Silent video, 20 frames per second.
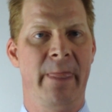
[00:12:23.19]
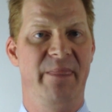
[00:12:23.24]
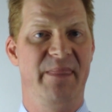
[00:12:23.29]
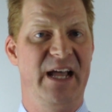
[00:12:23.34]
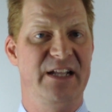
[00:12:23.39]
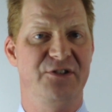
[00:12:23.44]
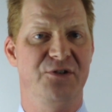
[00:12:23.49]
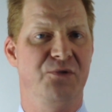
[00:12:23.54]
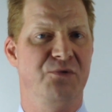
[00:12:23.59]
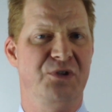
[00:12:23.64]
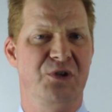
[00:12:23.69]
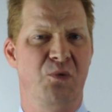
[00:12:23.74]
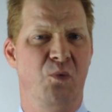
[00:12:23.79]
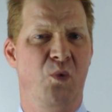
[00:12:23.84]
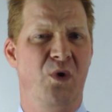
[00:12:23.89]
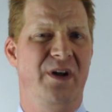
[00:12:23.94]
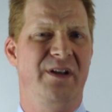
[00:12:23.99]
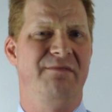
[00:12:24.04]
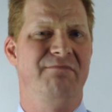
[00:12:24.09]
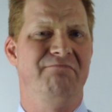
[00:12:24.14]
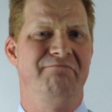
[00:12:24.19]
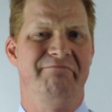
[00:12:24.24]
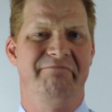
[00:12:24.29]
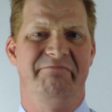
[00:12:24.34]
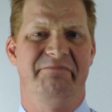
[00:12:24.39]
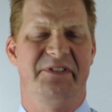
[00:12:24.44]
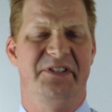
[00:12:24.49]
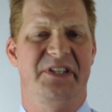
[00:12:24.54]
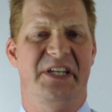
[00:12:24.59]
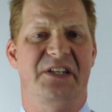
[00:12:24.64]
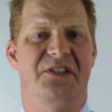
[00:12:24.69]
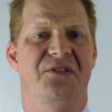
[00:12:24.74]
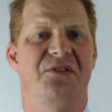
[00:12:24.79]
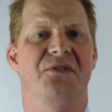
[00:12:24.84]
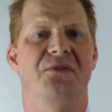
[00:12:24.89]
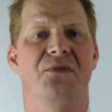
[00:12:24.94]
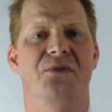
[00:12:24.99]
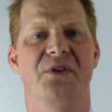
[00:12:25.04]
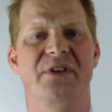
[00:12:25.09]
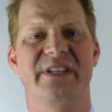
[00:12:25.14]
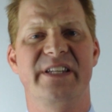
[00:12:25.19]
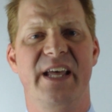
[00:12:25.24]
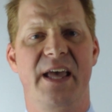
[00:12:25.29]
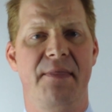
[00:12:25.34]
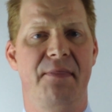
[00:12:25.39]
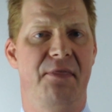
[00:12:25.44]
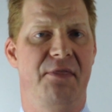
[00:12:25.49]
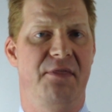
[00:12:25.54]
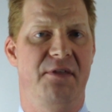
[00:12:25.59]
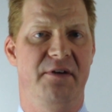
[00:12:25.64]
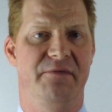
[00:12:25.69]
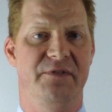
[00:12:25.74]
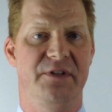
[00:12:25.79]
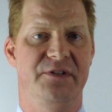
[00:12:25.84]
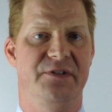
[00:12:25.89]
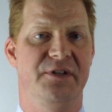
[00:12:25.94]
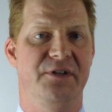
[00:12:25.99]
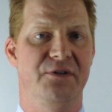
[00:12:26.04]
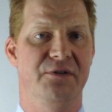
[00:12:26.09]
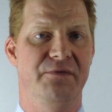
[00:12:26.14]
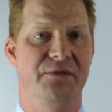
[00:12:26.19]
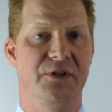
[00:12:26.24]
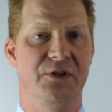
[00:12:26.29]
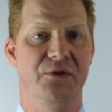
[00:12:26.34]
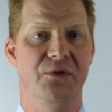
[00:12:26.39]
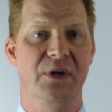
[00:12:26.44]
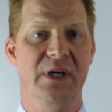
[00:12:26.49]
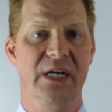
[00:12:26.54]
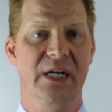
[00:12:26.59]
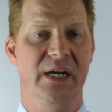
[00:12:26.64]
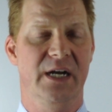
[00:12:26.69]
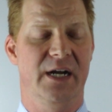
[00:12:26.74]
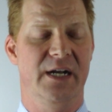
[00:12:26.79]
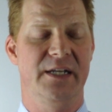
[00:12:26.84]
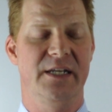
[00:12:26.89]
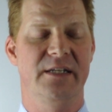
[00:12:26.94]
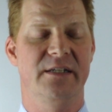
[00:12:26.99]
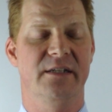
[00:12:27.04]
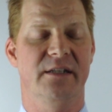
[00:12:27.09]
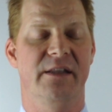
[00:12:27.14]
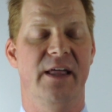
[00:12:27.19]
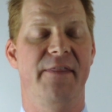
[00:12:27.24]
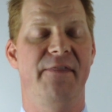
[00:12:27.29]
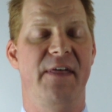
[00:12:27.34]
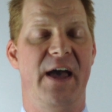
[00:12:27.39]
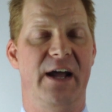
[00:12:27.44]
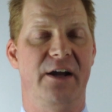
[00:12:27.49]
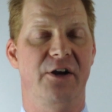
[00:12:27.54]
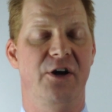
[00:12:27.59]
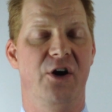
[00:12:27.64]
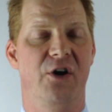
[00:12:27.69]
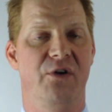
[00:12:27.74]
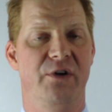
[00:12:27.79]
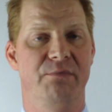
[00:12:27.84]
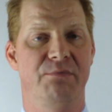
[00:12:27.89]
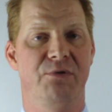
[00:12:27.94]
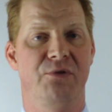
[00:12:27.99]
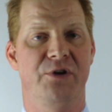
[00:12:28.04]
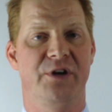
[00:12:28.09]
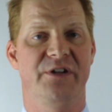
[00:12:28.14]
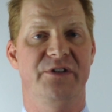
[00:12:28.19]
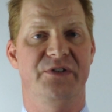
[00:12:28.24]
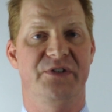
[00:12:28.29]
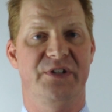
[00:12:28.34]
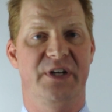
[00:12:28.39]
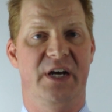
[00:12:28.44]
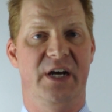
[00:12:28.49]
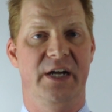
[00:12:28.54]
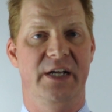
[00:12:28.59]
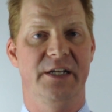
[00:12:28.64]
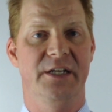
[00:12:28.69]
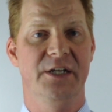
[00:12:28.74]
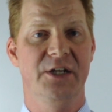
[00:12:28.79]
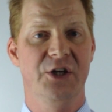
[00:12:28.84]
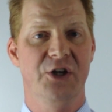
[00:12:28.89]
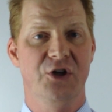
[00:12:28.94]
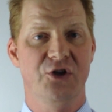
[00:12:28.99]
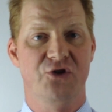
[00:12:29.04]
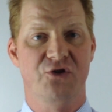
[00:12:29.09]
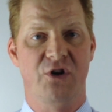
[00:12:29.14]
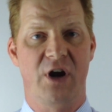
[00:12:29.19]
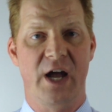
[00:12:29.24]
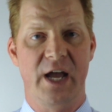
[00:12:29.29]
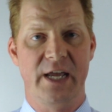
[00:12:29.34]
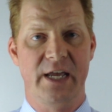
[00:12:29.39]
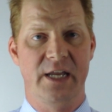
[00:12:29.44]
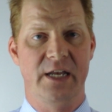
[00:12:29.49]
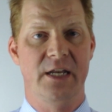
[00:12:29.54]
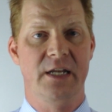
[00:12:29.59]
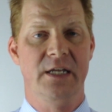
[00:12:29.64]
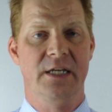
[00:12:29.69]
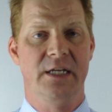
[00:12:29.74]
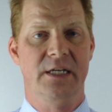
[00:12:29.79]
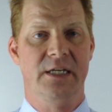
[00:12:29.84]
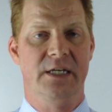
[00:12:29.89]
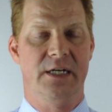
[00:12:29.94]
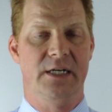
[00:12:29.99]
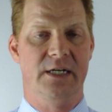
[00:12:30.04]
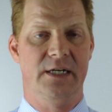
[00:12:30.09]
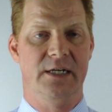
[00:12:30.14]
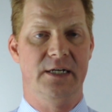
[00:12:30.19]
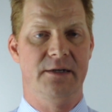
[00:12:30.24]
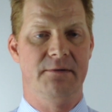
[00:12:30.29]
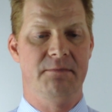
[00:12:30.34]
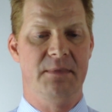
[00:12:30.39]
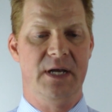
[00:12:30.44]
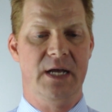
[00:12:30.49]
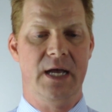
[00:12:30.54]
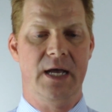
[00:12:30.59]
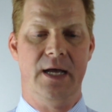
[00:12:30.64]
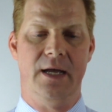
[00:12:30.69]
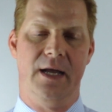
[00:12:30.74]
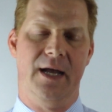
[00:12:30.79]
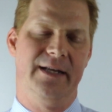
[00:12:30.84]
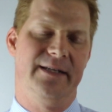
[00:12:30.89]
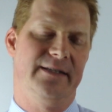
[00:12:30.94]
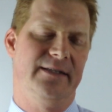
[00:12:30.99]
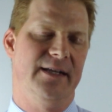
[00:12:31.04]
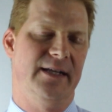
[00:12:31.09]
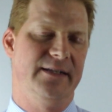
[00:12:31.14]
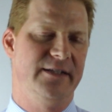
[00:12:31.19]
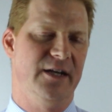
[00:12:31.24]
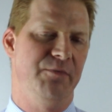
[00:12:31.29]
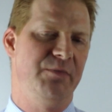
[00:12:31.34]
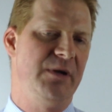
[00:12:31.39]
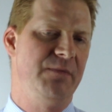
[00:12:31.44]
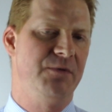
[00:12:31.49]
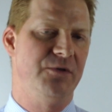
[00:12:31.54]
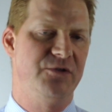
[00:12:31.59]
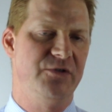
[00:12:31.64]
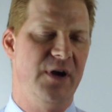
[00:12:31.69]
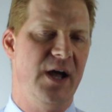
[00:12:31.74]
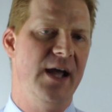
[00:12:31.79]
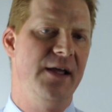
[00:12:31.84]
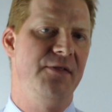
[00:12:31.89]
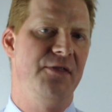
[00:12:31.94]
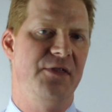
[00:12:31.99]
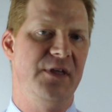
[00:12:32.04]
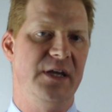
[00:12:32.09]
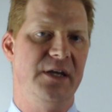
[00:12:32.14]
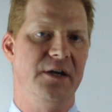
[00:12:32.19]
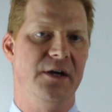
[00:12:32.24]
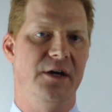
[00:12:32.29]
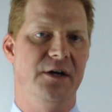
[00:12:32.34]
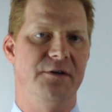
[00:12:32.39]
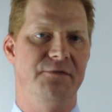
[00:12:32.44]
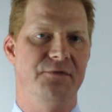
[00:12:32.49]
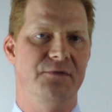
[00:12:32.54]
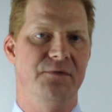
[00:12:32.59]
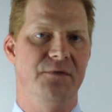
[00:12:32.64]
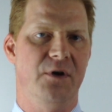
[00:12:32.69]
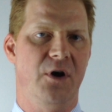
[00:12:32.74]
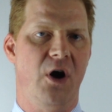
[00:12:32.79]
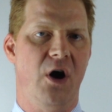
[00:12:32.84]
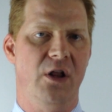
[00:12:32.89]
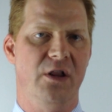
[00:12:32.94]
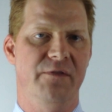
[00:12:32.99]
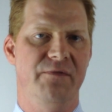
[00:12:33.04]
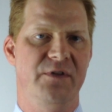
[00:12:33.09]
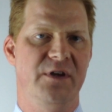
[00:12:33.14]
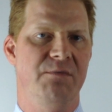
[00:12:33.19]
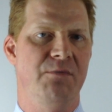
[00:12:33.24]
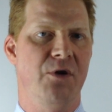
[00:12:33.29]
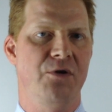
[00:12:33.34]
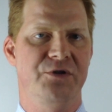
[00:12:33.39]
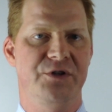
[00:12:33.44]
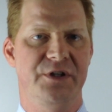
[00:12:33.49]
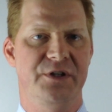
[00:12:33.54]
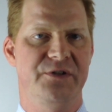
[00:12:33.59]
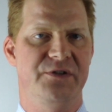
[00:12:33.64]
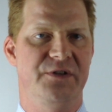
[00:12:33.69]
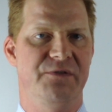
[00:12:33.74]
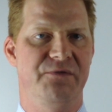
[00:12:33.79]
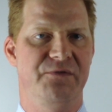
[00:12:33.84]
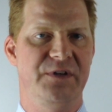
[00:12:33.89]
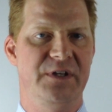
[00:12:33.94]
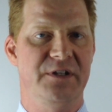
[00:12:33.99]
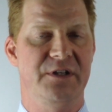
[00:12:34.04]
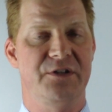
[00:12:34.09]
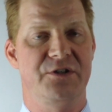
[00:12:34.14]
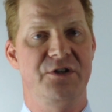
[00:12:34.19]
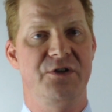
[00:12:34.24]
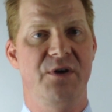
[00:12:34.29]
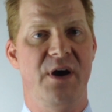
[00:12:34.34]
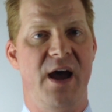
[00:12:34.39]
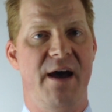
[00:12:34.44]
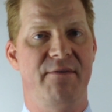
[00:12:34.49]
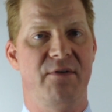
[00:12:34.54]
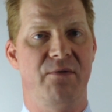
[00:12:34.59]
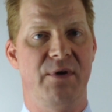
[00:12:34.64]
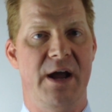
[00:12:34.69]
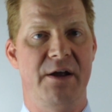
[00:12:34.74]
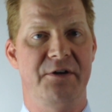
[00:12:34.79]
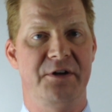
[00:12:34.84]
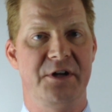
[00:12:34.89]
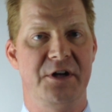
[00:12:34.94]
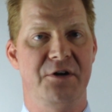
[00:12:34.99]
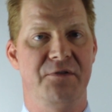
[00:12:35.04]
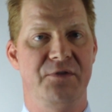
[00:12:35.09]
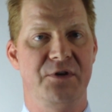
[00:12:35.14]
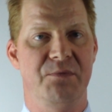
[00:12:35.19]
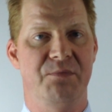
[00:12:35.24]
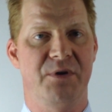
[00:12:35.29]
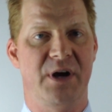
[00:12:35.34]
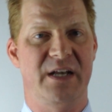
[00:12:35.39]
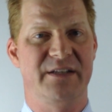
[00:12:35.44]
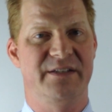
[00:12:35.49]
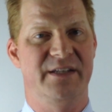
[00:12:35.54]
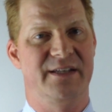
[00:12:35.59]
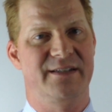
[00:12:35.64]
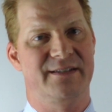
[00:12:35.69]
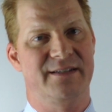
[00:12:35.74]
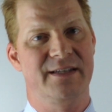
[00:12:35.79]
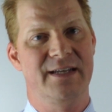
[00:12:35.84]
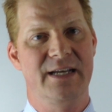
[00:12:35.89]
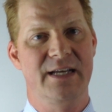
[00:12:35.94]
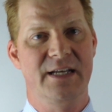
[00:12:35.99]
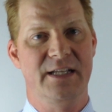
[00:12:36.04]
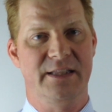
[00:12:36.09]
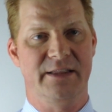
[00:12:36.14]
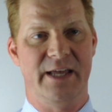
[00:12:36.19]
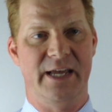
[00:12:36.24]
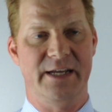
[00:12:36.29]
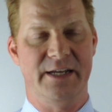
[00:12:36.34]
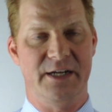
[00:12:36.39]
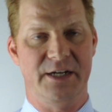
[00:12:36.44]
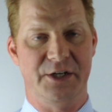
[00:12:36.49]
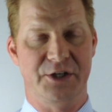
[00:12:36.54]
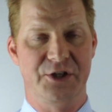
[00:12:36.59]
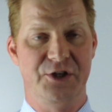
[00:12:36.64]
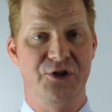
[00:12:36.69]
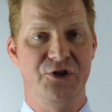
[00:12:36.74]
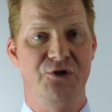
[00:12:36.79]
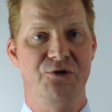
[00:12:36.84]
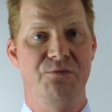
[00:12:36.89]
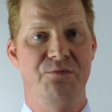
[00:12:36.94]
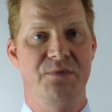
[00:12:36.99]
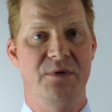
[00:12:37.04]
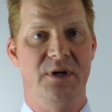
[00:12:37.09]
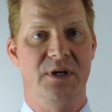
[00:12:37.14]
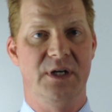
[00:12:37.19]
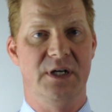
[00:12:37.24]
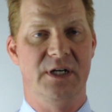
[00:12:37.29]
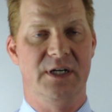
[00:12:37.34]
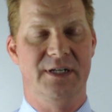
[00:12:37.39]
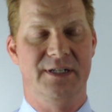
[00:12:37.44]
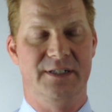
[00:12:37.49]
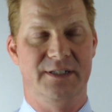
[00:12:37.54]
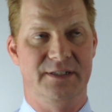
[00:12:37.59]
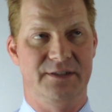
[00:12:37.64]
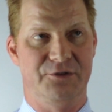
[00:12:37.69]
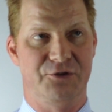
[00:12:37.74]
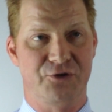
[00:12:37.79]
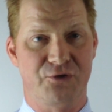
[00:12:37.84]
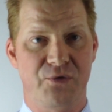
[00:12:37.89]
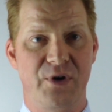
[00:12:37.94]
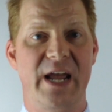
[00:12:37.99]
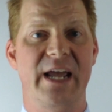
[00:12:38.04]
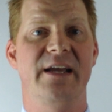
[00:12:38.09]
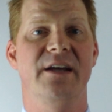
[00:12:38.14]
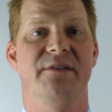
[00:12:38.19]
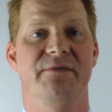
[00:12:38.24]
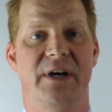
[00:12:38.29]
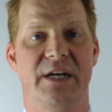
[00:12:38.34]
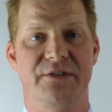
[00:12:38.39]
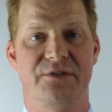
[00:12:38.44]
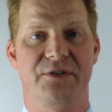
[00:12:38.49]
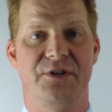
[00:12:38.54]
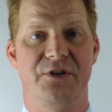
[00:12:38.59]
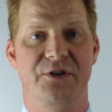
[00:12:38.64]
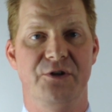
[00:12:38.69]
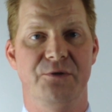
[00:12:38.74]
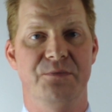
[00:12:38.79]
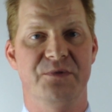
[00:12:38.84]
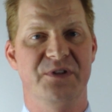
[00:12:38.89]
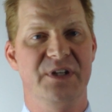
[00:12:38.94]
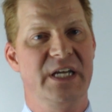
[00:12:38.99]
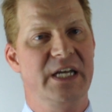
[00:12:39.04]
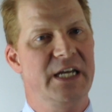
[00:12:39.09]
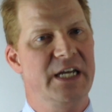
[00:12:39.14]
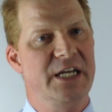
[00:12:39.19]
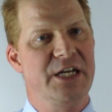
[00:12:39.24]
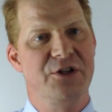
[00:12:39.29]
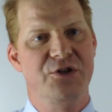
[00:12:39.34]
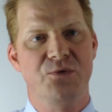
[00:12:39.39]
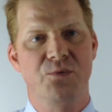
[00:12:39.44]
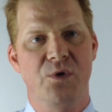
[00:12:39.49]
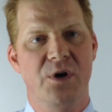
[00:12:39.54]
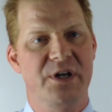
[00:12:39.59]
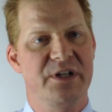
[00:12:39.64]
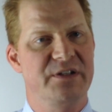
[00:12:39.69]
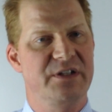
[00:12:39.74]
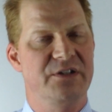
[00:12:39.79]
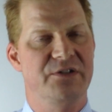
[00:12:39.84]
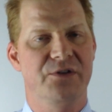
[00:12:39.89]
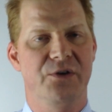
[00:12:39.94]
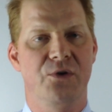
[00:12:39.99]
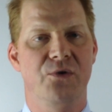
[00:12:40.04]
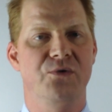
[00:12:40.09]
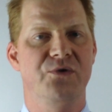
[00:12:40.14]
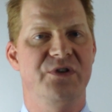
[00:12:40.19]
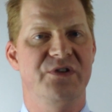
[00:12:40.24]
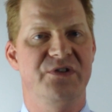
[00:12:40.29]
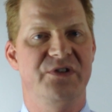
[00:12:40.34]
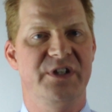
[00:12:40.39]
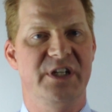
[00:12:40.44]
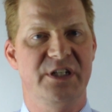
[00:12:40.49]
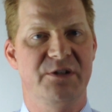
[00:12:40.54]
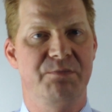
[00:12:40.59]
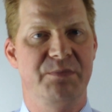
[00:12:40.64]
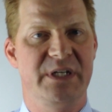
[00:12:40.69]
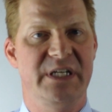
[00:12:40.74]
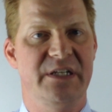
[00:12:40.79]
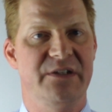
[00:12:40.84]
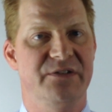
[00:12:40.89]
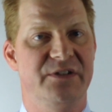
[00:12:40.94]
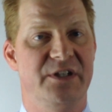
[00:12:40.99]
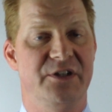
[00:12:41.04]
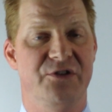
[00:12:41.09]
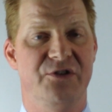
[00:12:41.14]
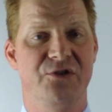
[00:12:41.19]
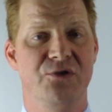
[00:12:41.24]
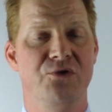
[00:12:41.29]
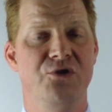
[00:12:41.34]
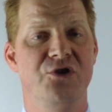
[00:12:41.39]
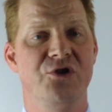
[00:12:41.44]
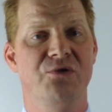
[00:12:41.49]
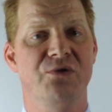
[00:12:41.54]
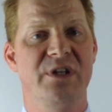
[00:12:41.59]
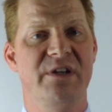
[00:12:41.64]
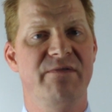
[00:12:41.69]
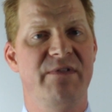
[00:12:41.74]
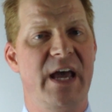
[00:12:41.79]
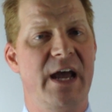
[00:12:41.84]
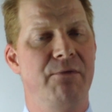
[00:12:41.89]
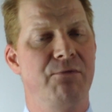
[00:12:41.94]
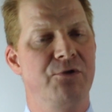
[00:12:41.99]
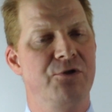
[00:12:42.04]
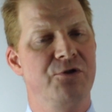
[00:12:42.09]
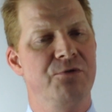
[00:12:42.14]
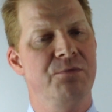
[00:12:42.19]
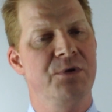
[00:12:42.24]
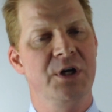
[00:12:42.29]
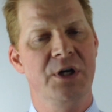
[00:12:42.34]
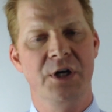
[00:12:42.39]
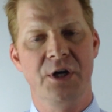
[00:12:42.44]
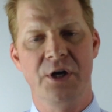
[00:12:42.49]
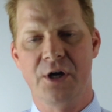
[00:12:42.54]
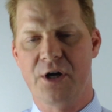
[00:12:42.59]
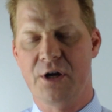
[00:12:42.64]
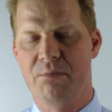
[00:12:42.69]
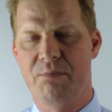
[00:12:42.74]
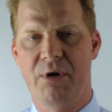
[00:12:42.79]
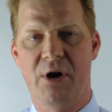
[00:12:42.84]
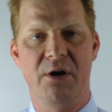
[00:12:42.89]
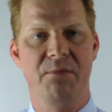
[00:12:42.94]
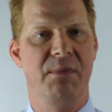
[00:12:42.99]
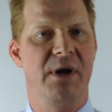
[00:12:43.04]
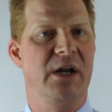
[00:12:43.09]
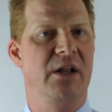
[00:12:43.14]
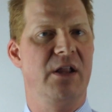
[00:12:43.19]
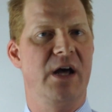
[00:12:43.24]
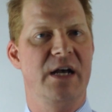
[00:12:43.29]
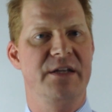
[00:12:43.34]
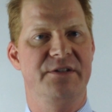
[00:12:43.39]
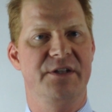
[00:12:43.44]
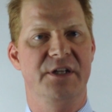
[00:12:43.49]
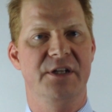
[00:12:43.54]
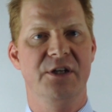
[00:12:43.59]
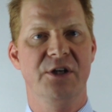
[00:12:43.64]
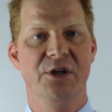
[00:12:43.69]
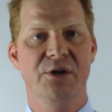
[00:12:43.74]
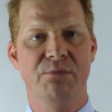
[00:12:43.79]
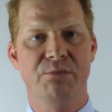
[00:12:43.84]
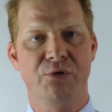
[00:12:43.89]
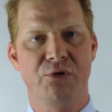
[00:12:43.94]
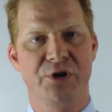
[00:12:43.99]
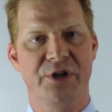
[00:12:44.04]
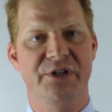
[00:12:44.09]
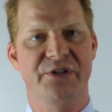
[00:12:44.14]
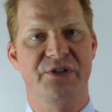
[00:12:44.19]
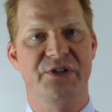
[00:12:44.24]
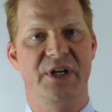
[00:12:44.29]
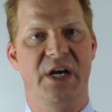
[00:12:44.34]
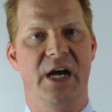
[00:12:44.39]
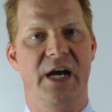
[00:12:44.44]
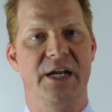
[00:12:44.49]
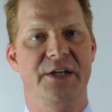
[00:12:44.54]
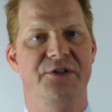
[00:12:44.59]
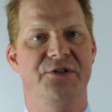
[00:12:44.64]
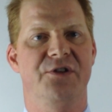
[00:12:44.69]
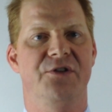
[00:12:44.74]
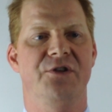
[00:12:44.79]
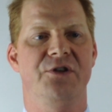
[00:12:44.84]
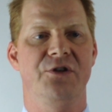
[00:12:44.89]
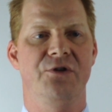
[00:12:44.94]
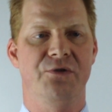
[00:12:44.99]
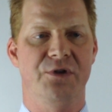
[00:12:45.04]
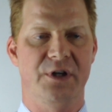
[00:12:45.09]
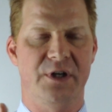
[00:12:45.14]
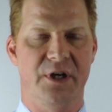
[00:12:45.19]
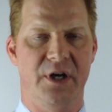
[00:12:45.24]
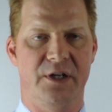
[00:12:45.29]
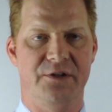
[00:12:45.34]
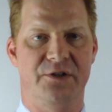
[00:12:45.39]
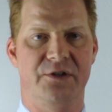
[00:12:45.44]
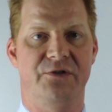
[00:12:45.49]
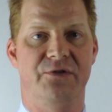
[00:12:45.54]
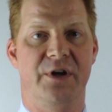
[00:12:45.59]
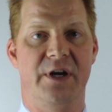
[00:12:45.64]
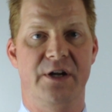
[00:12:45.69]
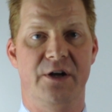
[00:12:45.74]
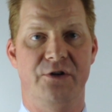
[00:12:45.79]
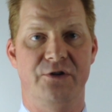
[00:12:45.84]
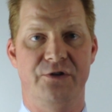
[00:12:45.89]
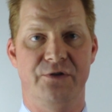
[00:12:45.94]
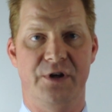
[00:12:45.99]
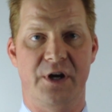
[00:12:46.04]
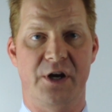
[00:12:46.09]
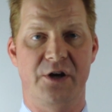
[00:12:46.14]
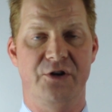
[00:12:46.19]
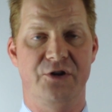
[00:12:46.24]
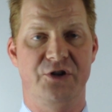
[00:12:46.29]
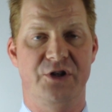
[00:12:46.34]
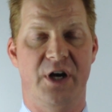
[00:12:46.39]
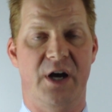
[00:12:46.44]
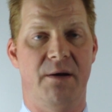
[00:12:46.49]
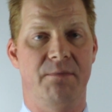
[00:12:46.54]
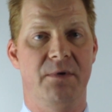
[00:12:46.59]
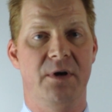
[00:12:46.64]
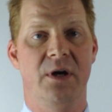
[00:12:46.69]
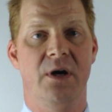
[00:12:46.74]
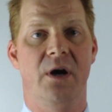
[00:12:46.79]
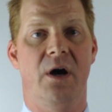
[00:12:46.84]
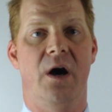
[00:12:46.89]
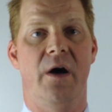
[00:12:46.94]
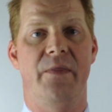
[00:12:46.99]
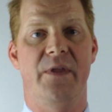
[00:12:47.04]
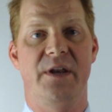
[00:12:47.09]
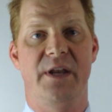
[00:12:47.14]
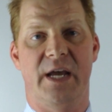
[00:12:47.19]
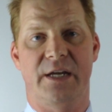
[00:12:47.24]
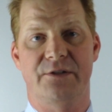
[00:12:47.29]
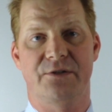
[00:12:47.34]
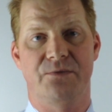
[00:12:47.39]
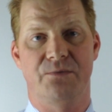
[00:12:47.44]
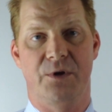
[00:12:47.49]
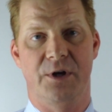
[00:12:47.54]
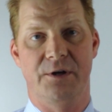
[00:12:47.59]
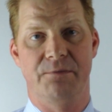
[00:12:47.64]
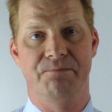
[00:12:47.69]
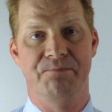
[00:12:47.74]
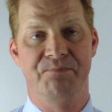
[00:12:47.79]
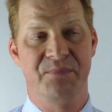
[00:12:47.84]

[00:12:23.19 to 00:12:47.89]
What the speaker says: That's only 1/6 or 10th of this interview. I need to let that go and put it aside. Try and, I tell people, try and think of all of the emotions and feelings you have around an interview process like a tray of ice cubes. Each one is its own distinct piece, and as soon as you leave that room, compartmentalize it, put it aside so that you can concentrate on doing a good job on the next one.